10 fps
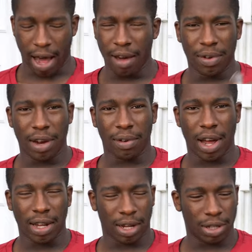I haven't ever
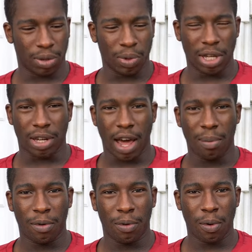had like a sweetened
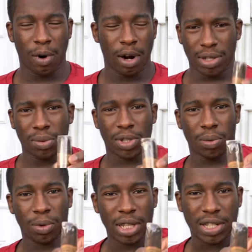cap before. This one's a
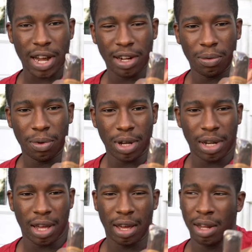really tiny
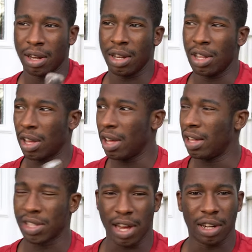one, and the,
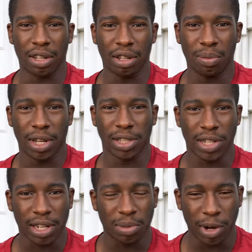it's kind of good because it's
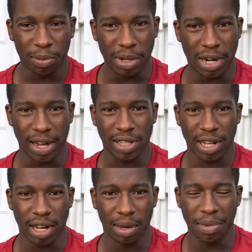actually about to be
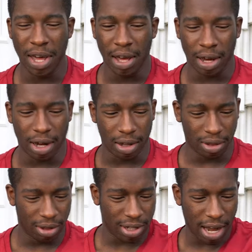nighttime. Uh,
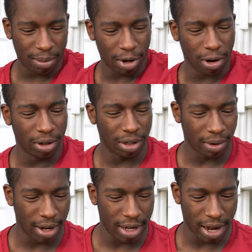time currently
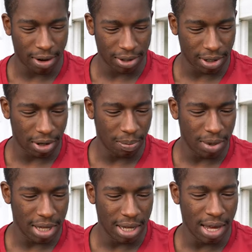right now is going to
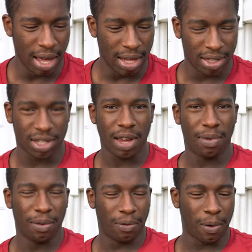be
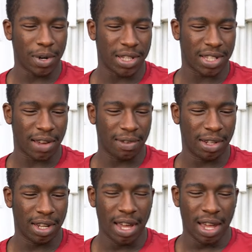seven
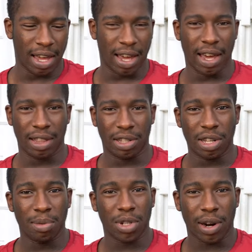forty-seven, and the
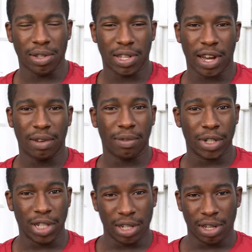temperature outside in
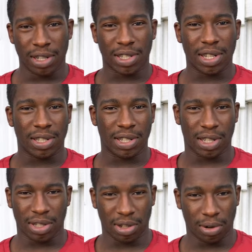Virginia is
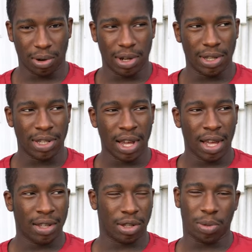sixty-six degrees,
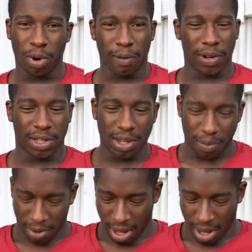so it's perfect temp.